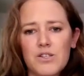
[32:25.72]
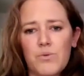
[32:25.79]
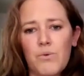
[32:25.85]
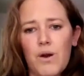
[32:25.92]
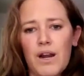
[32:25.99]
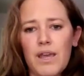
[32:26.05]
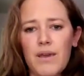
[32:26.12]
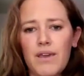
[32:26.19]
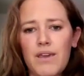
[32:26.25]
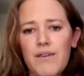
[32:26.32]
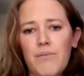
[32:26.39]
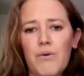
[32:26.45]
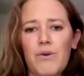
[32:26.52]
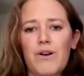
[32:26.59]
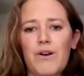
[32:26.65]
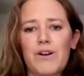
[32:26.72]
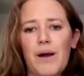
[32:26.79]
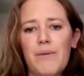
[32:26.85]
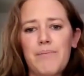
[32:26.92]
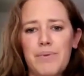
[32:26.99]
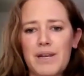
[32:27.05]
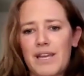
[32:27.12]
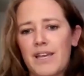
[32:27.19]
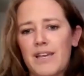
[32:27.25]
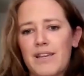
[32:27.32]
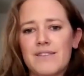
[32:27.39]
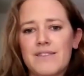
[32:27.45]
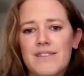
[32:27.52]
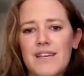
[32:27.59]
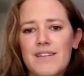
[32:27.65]
twenty more
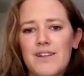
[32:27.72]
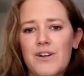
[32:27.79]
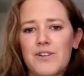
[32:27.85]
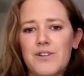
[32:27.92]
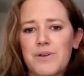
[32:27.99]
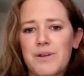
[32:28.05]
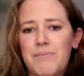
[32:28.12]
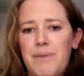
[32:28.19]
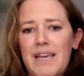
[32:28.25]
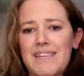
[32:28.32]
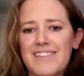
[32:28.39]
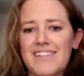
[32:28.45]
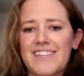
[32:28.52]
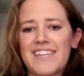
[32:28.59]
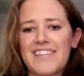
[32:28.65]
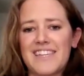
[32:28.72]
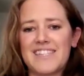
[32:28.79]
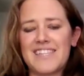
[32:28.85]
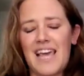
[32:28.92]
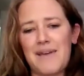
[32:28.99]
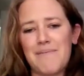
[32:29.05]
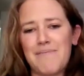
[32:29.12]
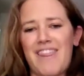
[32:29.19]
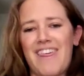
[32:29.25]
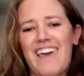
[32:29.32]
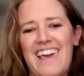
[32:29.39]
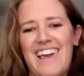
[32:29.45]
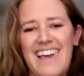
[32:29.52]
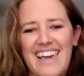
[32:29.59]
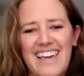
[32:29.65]
companies that are doing basically the same
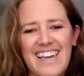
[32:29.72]
thing.